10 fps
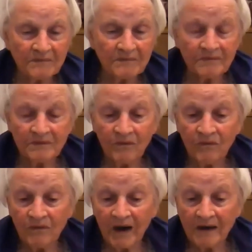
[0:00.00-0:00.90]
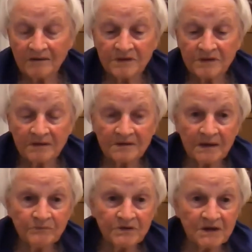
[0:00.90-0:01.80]
We were all kind of
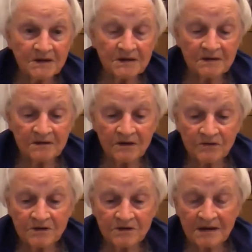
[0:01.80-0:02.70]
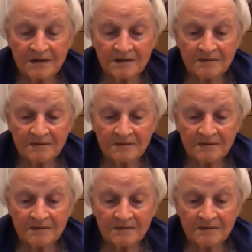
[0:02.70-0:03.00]
separated in those days.